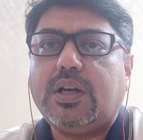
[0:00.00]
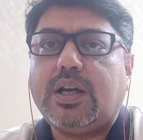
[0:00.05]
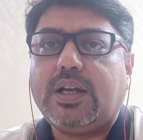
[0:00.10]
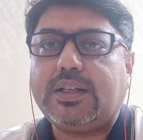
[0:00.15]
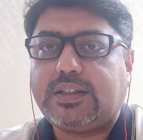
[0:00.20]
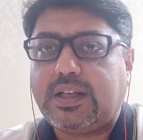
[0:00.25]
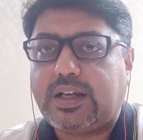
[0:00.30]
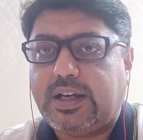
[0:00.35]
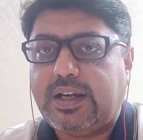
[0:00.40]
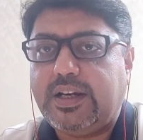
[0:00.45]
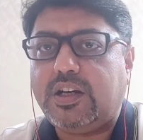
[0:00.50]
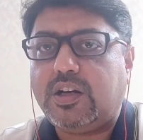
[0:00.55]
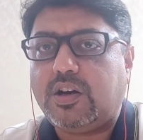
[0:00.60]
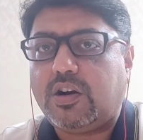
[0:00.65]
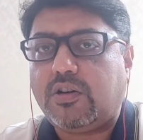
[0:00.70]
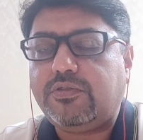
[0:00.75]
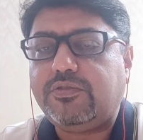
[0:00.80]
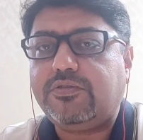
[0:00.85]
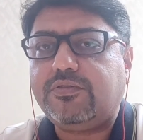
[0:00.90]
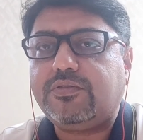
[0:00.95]
at the end
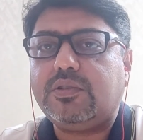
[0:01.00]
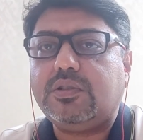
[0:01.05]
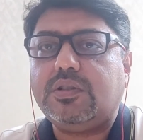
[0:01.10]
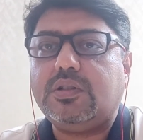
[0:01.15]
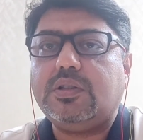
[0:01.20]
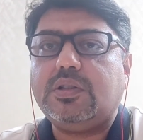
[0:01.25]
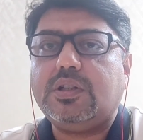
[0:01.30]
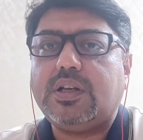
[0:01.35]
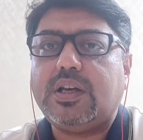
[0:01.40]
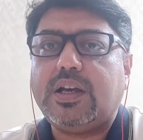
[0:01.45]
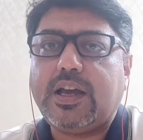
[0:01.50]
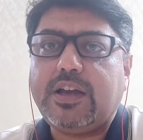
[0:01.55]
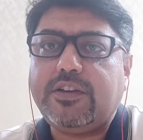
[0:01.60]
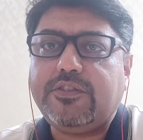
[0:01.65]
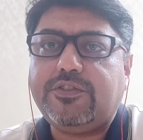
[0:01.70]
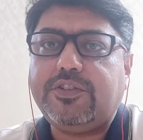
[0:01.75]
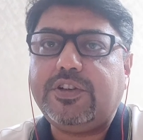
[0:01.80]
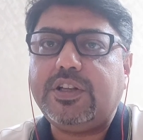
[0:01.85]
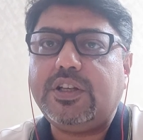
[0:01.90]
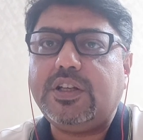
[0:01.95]
of
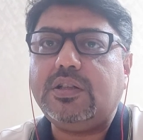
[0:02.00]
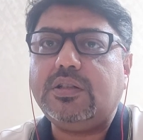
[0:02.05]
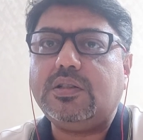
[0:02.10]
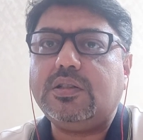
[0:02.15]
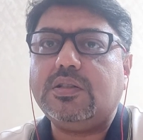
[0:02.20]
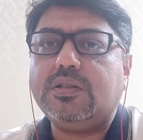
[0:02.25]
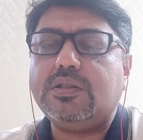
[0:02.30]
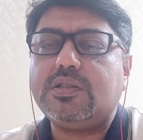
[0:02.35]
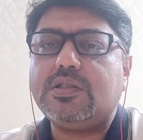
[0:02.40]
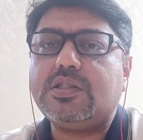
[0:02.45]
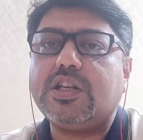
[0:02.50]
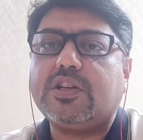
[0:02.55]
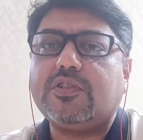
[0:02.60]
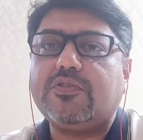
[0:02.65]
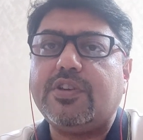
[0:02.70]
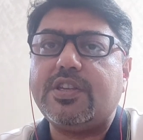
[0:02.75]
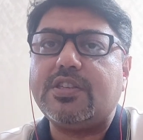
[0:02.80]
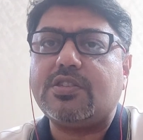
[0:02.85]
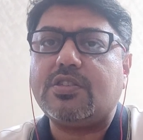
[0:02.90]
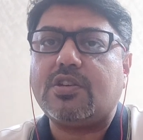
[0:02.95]
every
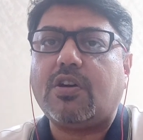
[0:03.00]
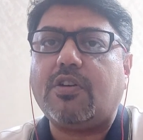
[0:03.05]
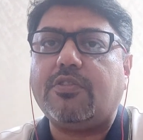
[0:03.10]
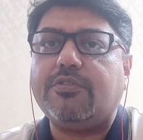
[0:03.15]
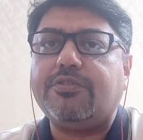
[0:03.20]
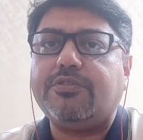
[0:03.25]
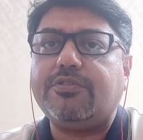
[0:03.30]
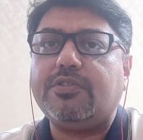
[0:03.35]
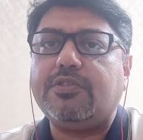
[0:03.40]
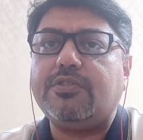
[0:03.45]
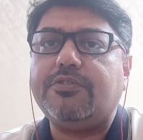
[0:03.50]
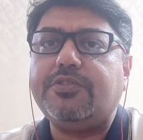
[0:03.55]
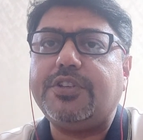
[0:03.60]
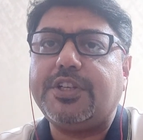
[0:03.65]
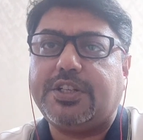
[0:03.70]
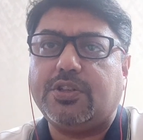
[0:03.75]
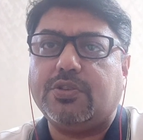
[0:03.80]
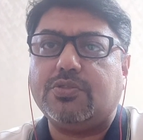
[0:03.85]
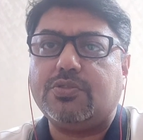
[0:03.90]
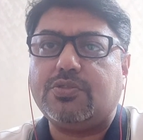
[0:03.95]
sequence of
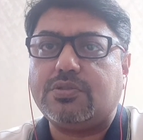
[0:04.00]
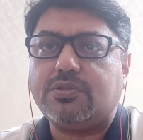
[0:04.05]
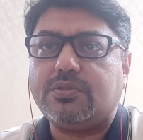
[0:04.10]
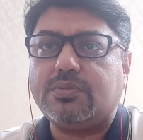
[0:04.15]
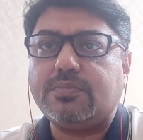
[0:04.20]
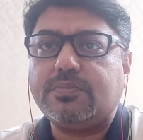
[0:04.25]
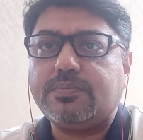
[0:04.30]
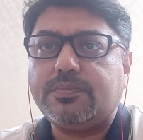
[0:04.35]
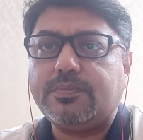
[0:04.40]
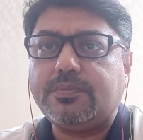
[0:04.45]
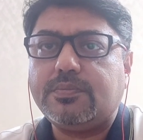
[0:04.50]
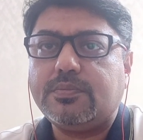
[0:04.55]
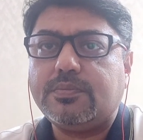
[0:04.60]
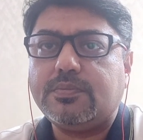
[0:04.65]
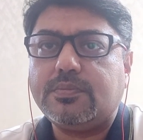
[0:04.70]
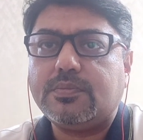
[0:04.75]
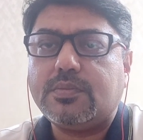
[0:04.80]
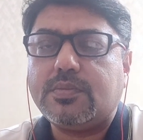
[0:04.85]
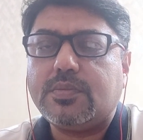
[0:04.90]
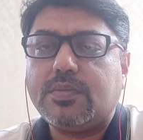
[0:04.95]
videos.
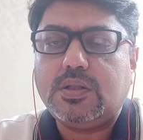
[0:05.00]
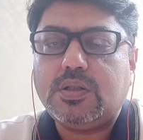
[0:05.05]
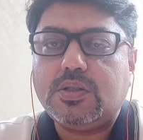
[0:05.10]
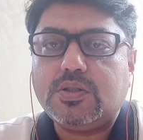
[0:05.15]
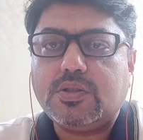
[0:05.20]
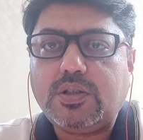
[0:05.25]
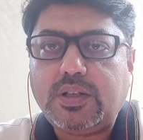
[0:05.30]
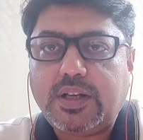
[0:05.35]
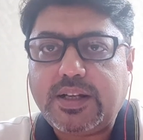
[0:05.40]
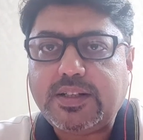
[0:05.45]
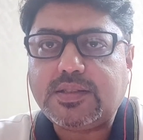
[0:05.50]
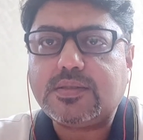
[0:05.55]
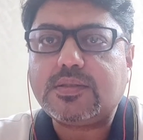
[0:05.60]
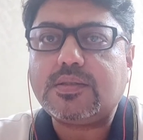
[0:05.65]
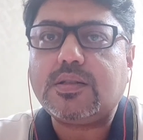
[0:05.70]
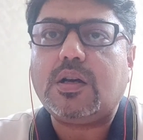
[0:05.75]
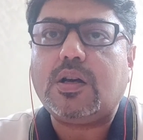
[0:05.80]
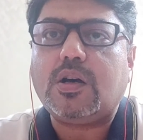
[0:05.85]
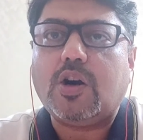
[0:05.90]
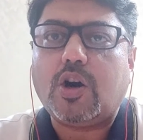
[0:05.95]
So
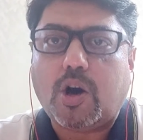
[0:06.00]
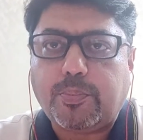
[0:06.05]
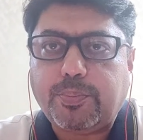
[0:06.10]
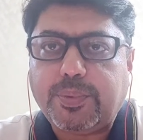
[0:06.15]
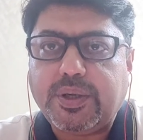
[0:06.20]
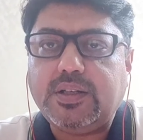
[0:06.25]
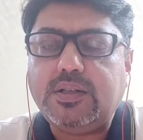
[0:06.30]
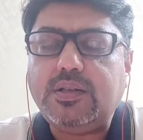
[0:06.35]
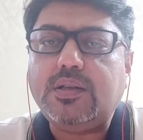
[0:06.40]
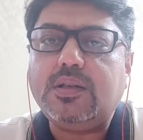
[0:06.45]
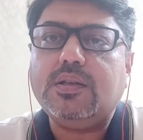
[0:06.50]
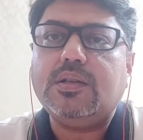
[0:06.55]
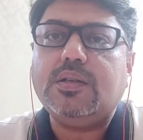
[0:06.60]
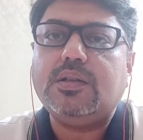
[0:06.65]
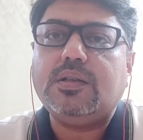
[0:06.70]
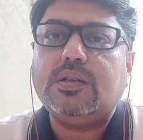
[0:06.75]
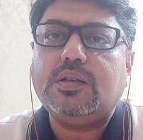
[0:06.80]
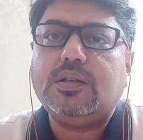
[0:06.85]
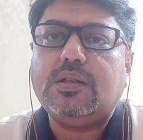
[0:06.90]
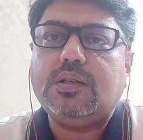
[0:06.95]
let's hop in
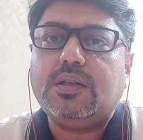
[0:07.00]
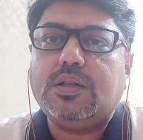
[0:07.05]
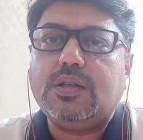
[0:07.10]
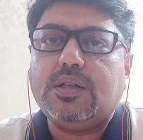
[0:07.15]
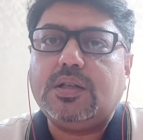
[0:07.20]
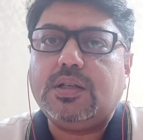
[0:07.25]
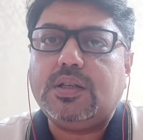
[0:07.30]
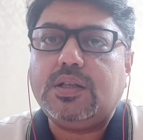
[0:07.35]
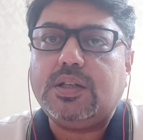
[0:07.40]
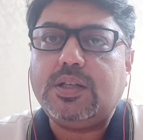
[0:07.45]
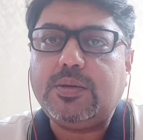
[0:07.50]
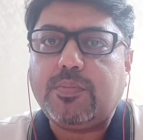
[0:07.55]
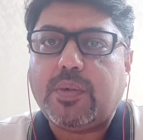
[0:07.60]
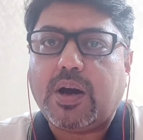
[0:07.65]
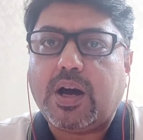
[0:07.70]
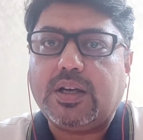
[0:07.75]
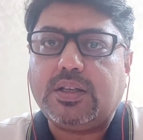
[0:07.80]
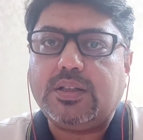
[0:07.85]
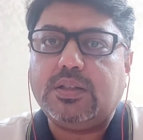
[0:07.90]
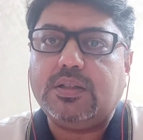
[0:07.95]

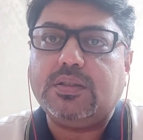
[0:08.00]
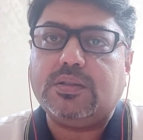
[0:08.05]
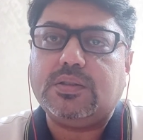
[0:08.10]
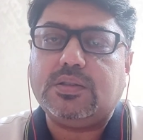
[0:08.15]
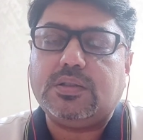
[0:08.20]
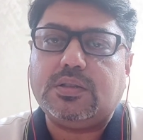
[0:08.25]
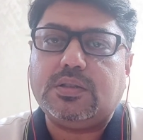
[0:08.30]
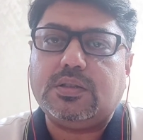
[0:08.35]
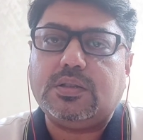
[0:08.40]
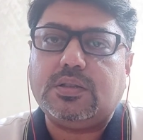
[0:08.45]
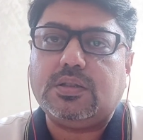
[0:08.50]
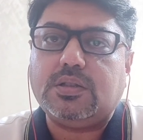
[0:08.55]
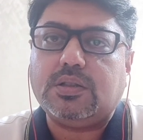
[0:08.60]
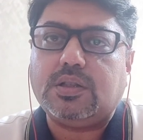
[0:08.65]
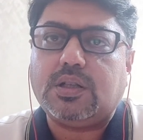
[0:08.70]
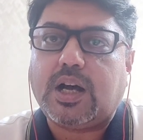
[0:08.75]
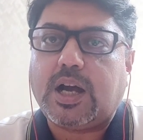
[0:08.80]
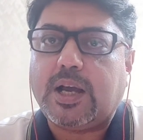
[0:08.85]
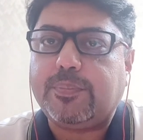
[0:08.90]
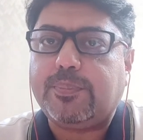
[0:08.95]
my
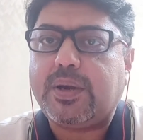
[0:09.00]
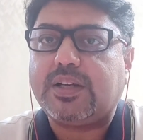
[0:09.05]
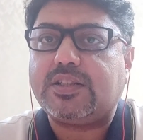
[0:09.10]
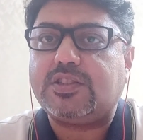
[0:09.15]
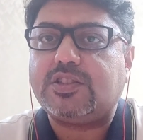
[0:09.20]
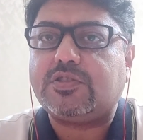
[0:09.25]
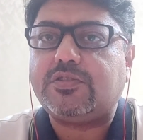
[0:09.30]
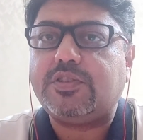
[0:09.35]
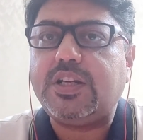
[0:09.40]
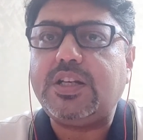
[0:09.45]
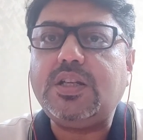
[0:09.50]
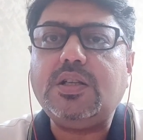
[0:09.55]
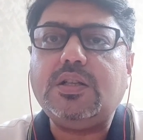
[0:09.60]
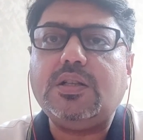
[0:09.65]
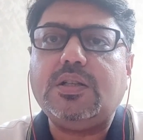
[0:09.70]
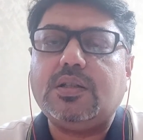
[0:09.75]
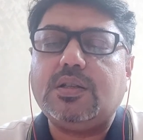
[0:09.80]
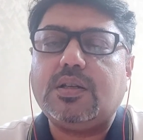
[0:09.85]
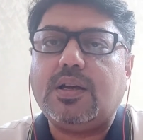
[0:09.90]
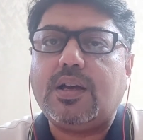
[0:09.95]
iPad
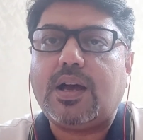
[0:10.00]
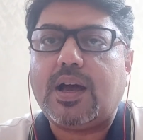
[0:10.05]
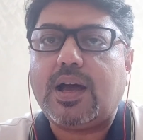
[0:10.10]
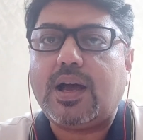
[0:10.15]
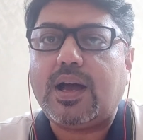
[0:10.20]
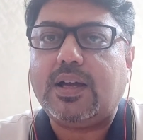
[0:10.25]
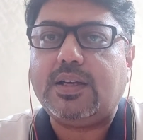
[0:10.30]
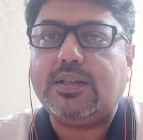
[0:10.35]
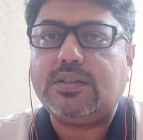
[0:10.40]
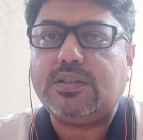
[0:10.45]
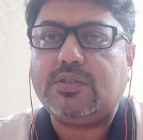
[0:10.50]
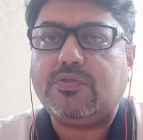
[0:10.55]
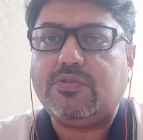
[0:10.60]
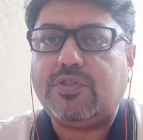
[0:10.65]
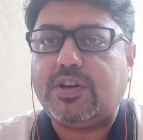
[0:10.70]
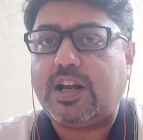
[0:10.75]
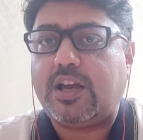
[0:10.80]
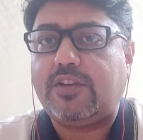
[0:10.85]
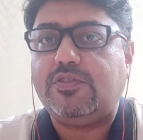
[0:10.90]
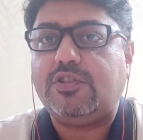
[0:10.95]
screen, and
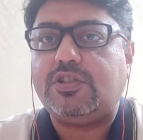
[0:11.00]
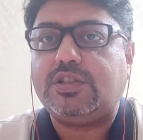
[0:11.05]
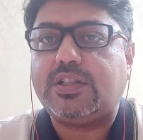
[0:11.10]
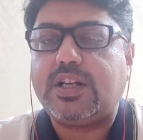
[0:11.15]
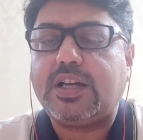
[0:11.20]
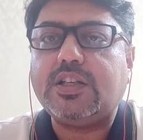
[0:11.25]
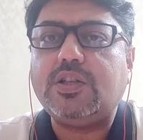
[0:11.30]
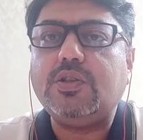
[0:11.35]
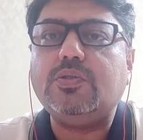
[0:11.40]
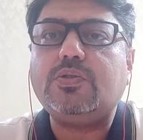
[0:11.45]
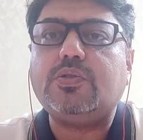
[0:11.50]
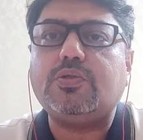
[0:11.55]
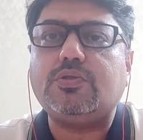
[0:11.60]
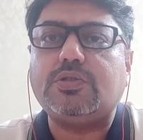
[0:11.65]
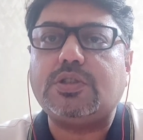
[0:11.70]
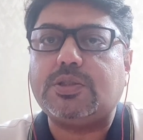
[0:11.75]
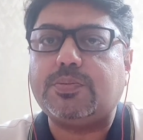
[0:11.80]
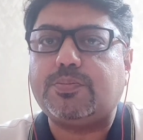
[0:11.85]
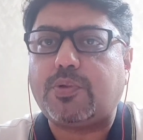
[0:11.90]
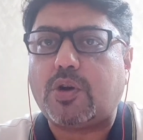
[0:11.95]
where I will take you
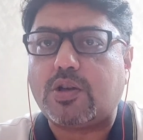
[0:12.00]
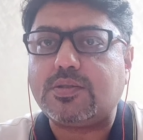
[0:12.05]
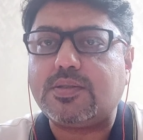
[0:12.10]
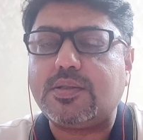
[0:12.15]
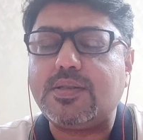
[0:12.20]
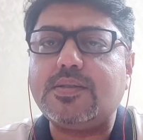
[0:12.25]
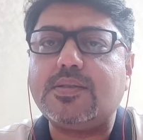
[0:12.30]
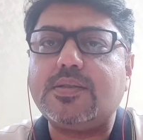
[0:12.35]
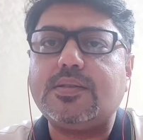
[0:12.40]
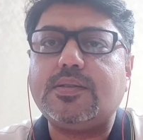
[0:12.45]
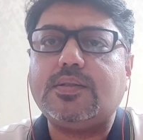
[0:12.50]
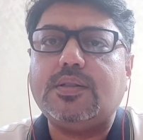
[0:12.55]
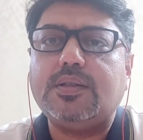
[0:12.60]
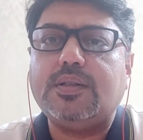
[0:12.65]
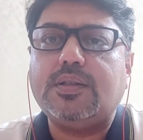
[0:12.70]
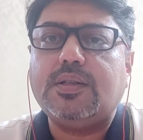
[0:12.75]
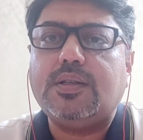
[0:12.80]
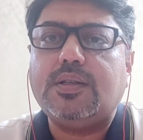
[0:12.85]
through this process